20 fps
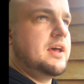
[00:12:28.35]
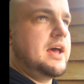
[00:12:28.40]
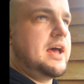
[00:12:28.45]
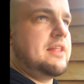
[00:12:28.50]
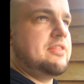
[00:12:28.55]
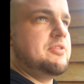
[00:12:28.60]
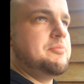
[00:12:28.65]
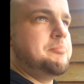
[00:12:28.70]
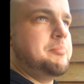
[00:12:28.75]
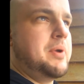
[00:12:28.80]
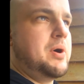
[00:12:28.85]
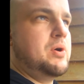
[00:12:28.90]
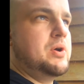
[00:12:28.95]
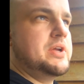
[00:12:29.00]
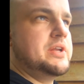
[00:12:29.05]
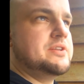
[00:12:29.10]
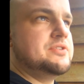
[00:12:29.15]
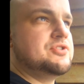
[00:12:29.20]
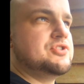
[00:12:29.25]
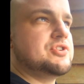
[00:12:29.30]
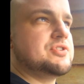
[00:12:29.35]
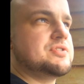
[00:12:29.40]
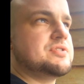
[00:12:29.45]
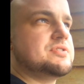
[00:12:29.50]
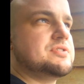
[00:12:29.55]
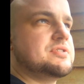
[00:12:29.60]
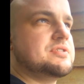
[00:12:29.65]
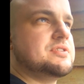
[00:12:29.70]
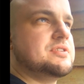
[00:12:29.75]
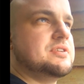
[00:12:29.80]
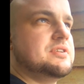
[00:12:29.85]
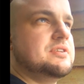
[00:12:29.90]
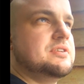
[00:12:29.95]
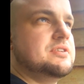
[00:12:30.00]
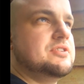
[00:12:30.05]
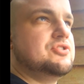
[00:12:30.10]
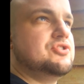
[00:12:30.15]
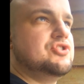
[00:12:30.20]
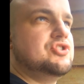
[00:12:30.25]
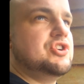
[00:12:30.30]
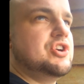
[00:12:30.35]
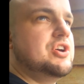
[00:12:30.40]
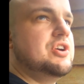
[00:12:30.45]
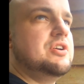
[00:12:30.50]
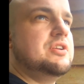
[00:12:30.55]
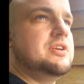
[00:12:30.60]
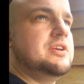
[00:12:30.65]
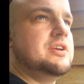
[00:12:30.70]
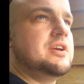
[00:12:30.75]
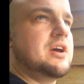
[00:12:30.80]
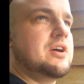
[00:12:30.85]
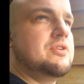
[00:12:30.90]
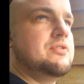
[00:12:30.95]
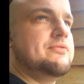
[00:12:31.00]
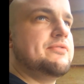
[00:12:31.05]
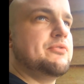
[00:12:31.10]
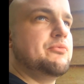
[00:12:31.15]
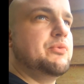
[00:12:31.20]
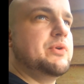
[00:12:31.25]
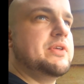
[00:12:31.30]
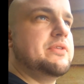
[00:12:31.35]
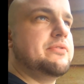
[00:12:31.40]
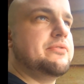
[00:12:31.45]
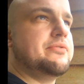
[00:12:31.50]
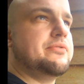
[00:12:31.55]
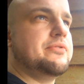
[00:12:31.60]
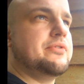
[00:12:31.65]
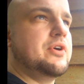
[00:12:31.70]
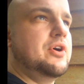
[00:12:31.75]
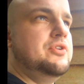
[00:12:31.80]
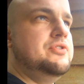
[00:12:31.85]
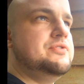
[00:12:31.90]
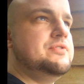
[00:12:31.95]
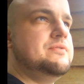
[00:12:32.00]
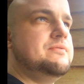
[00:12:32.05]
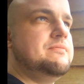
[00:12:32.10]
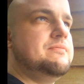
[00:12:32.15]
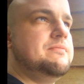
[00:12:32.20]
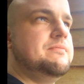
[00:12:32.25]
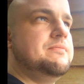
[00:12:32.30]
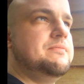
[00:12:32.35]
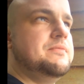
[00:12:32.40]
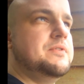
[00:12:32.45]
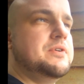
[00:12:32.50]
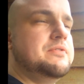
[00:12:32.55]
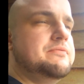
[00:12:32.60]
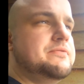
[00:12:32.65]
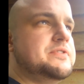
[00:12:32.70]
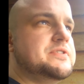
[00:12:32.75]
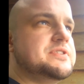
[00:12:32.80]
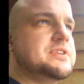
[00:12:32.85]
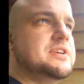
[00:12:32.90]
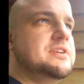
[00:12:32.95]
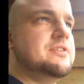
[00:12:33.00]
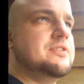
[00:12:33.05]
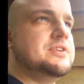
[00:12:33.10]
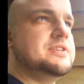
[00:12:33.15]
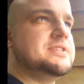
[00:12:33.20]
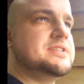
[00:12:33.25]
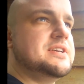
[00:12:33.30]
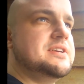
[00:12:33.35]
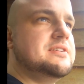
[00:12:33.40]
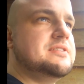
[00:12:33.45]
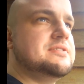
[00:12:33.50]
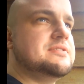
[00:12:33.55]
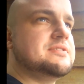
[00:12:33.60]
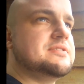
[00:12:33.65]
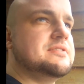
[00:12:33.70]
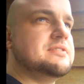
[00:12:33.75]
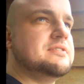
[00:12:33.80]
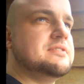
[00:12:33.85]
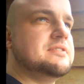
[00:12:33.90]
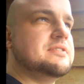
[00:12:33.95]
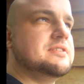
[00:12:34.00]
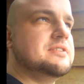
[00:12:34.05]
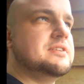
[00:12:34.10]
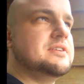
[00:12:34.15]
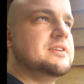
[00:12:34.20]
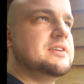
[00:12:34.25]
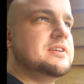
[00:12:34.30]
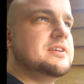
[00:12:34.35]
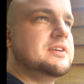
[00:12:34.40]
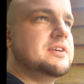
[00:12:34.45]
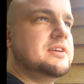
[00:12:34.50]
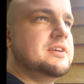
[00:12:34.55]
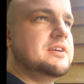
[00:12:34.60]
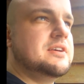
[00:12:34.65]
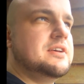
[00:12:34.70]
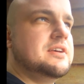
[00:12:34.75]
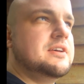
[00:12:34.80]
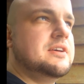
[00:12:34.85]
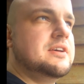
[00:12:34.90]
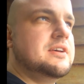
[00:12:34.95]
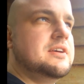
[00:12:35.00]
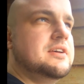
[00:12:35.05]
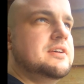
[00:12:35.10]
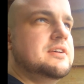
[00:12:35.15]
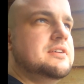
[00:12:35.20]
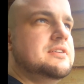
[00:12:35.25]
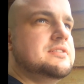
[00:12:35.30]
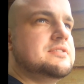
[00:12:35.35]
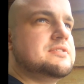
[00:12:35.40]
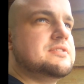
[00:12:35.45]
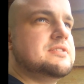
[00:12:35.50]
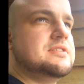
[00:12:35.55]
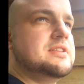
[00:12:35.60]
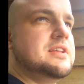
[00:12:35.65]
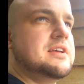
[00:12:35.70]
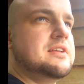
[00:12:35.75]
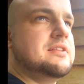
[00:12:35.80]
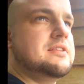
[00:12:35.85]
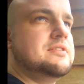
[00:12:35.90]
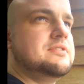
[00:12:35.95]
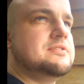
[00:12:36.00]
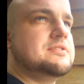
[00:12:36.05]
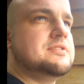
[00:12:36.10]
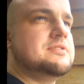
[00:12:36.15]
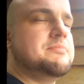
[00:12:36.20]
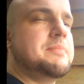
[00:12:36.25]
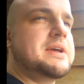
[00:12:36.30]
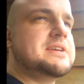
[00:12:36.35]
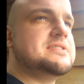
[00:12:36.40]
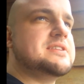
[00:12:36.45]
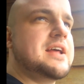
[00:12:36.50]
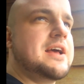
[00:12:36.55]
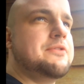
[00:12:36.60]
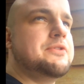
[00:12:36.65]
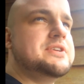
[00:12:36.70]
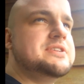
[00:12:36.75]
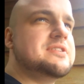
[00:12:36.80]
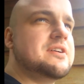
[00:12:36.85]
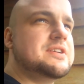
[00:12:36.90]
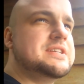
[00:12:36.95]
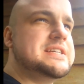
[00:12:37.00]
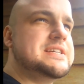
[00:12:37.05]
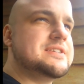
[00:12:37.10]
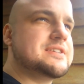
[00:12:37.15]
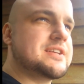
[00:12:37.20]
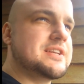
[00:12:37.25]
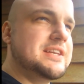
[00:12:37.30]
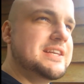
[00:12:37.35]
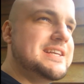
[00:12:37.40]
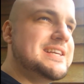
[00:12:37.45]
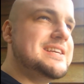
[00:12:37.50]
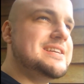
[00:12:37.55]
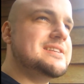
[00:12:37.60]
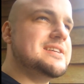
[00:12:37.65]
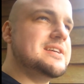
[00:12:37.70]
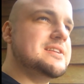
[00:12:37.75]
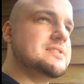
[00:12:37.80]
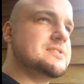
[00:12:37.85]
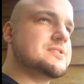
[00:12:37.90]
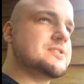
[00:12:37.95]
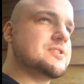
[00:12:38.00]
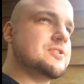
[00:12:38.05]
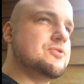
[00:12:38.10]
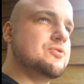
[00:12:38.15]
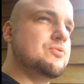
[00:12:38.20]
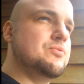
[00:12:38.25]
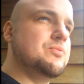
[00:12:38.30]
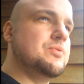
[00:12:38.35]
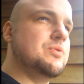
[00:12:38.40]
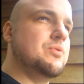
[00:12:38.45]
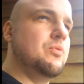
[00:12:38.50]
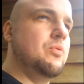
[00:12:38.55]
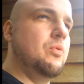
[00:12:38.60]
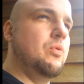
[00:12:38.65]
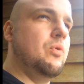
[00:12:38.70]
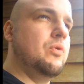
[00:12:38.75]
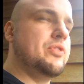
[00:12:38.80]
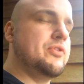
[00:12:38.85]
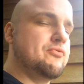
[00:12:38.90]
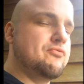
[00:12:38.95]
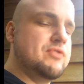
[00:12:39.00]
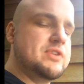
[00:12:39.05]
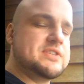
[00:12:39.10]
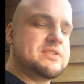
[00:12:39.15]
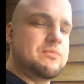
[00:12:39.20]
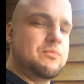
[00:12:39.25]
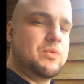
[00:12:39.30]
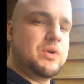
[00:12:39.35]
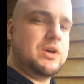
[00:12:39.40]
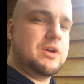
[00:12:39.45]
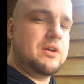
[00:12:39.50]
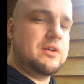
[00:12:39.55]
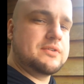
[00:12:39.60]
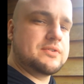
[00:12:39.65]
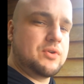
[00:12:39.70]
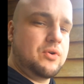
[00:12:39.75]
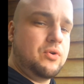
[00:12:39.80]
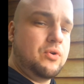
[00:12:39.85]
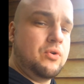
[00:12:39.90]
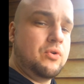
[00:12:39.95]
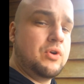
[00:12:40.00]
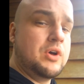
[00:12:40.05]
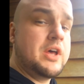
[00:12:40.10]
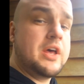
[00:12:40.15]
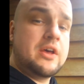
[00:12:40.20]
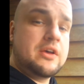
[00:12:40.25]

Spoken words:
and the mind just churning over with unforeseen ideas. And it's amazing how these ideas can lead into the written word or